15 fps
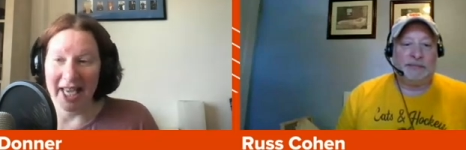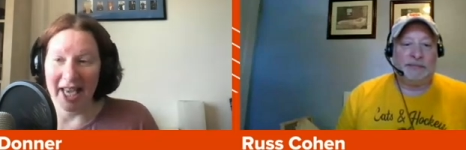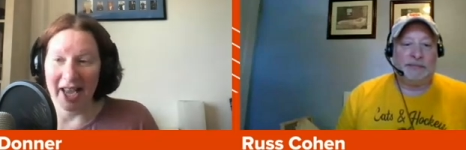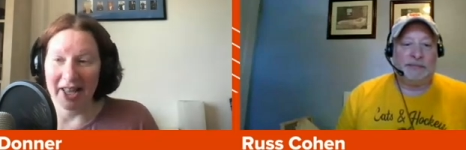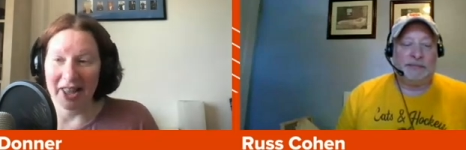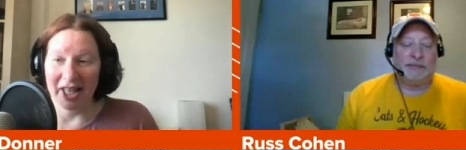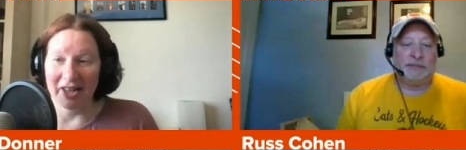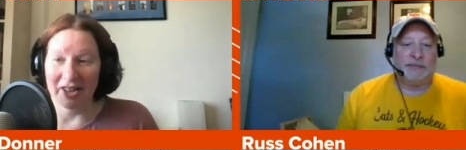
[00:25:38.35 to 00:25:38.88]
Speaker 1: I
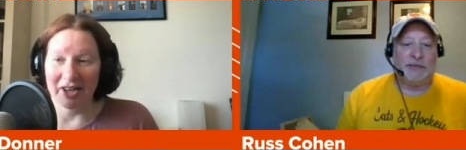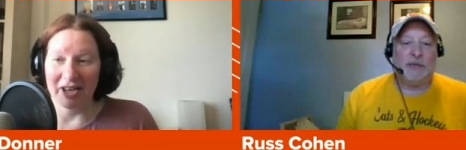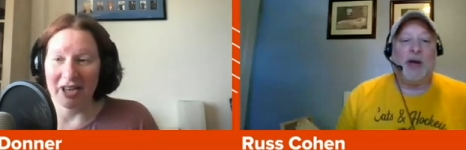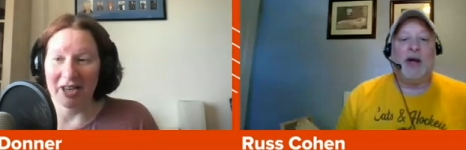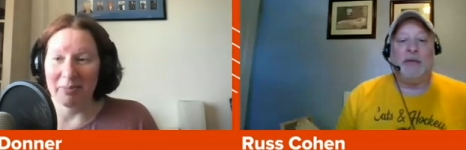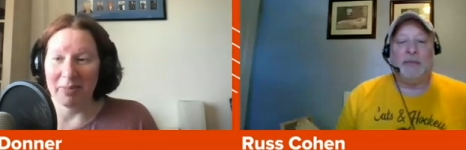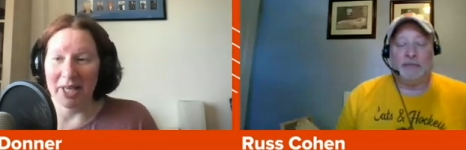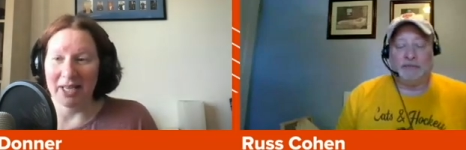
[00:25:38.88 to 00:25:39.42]
think they're okay. going to
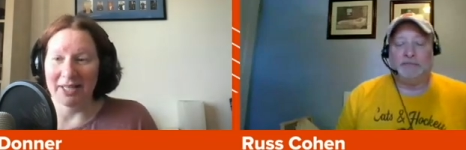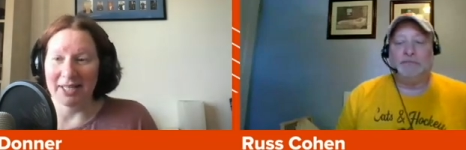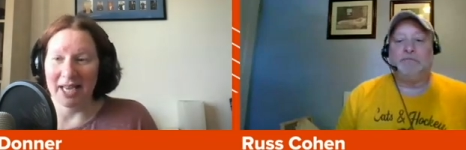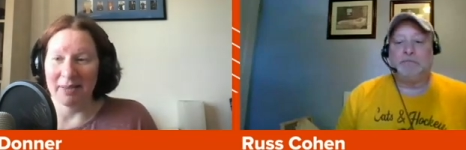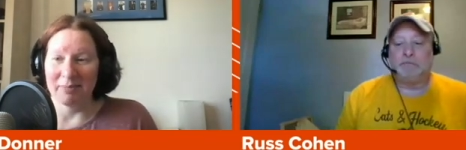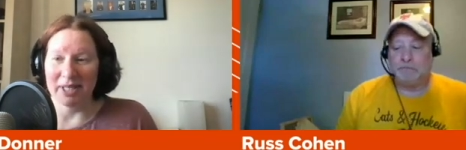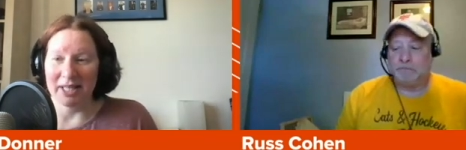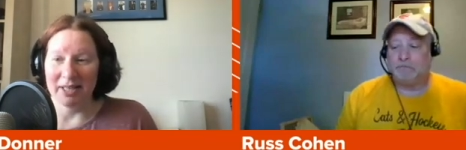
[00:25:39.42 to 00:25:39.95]
be
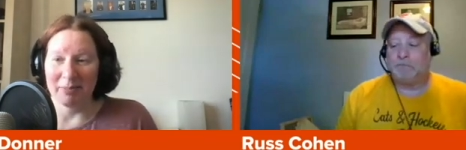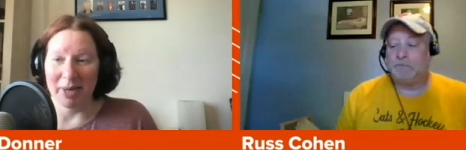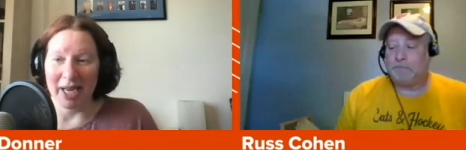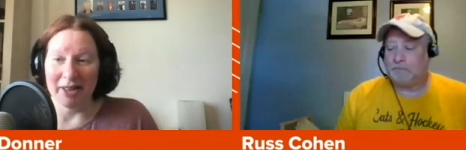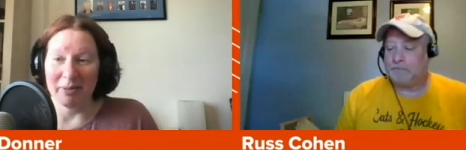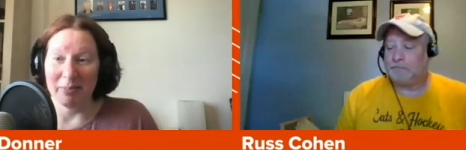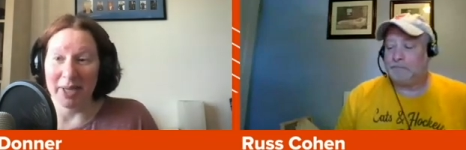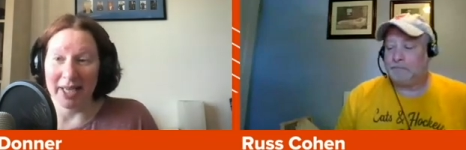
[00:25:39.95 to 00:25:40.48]
tempted by
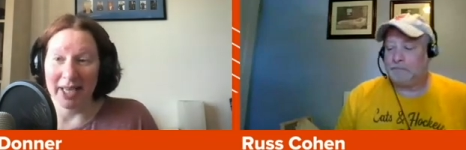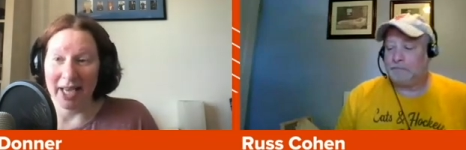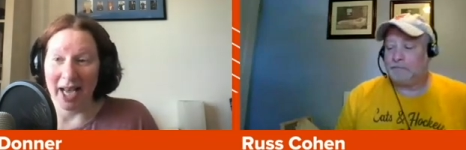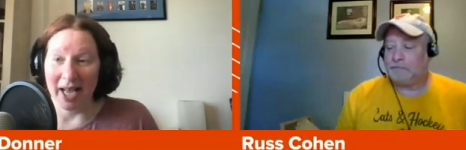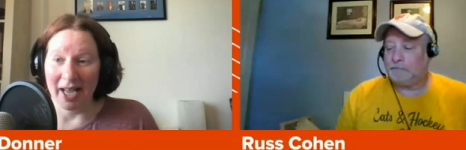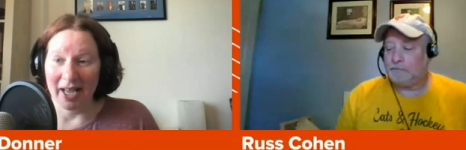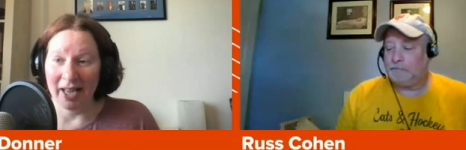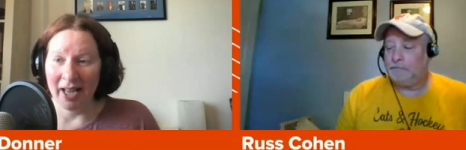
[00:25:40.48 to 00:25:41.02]
the big
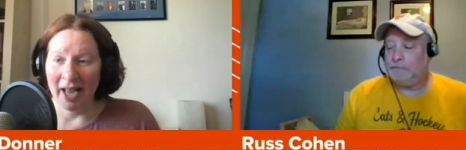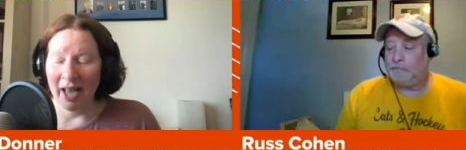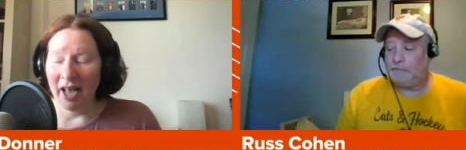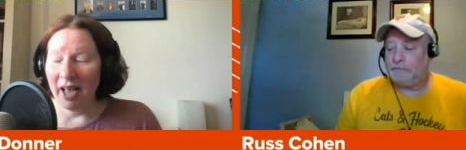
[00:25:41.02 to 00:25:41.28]
guy,